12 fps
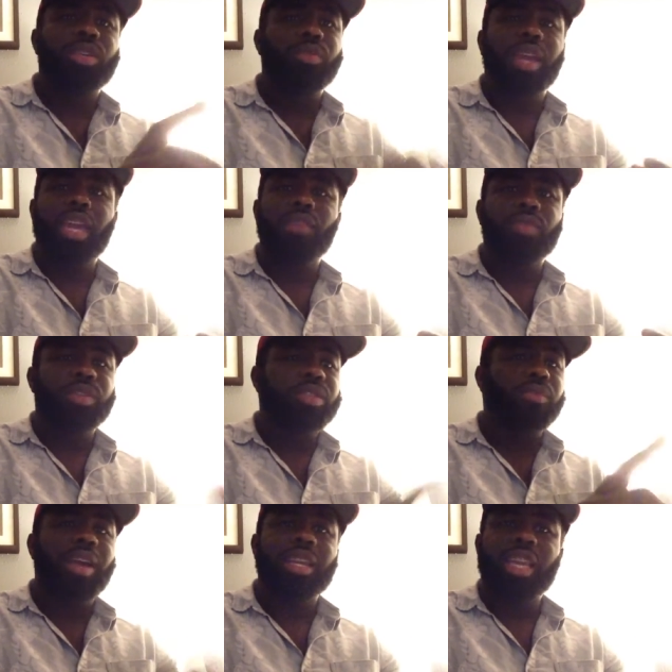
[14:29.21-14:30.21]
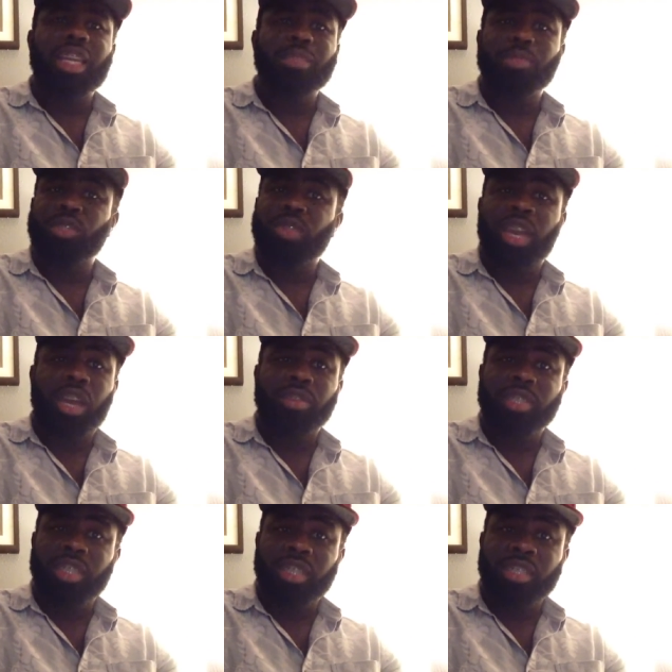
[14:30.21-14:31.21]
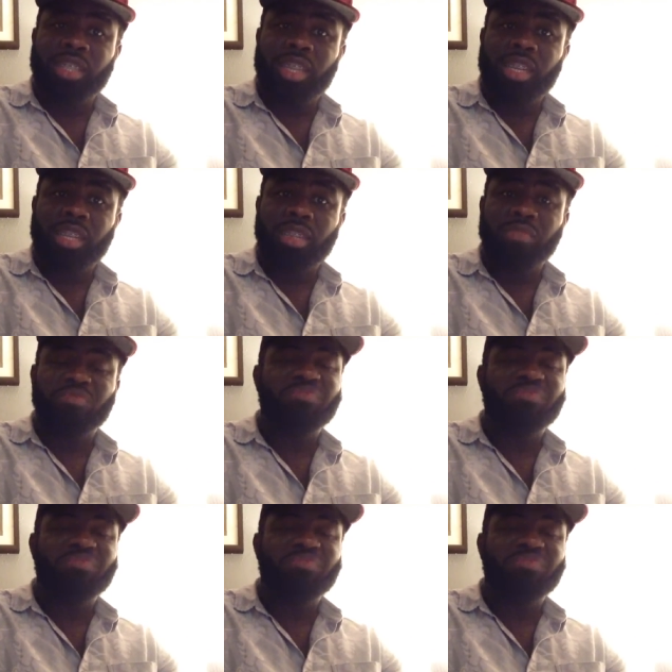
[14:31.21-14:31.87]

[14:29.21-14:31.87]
do interviews and write letters, but you can't go see this nigga.